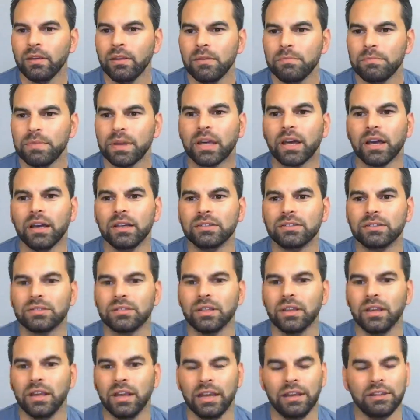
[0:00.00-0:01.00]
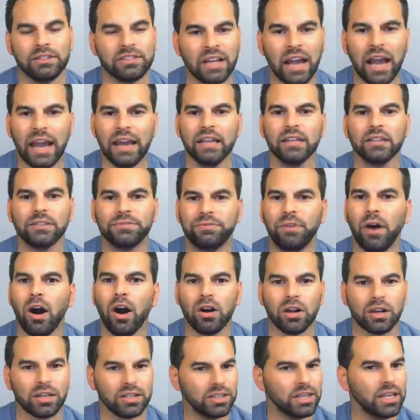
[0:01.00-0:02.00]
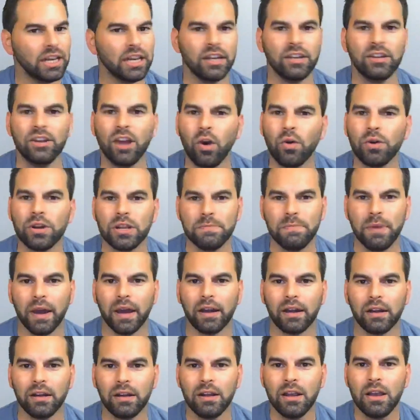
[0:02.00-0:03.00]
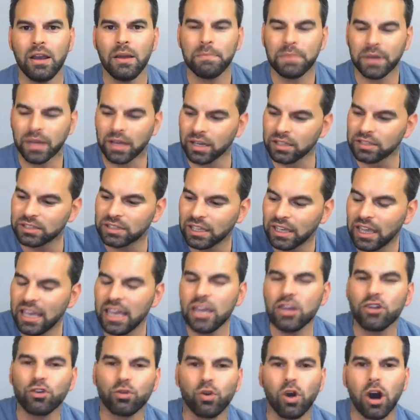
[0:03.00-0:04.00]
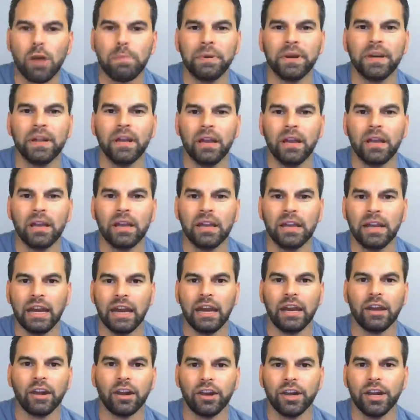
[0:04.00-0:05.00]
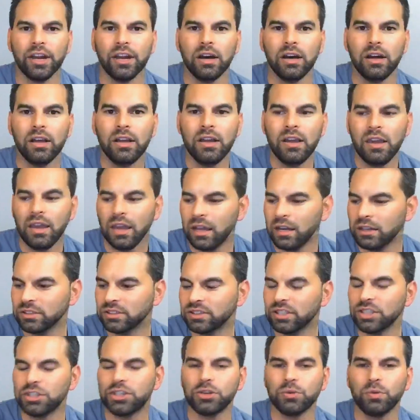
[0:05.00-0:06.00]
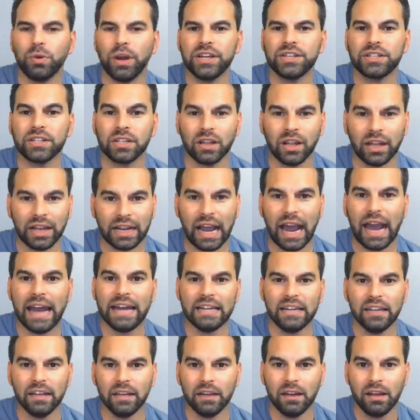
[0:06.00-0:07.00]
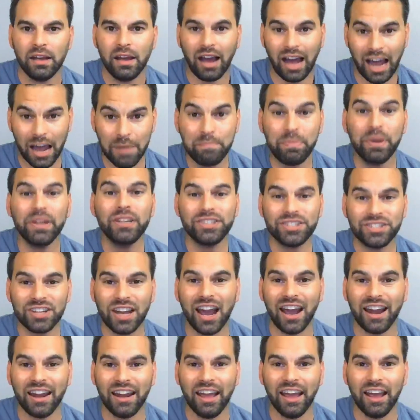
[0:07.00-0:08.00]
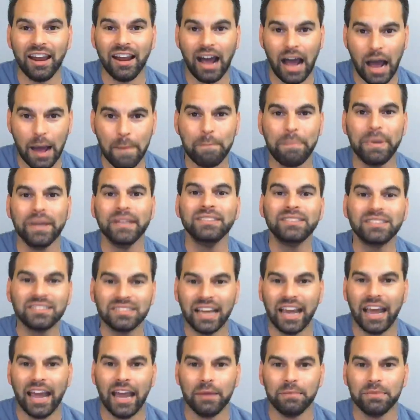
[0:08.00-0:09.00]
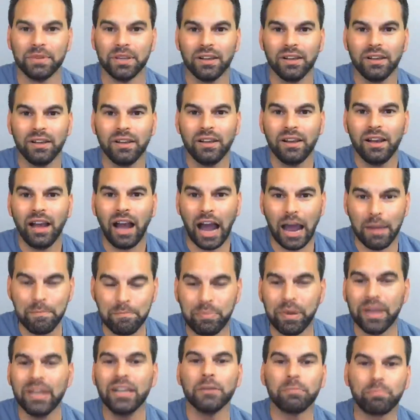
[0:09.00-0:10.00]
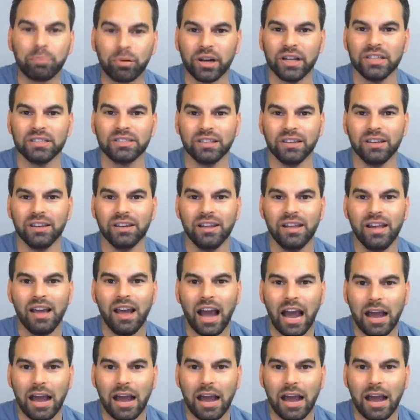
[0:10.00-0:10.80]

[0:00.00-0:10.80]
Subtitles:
Because, and it's not his fault because he didn't know any better, because he grew up in an area, in a situation like I did. I've been shot at. I've been stabbed. I've been to prison.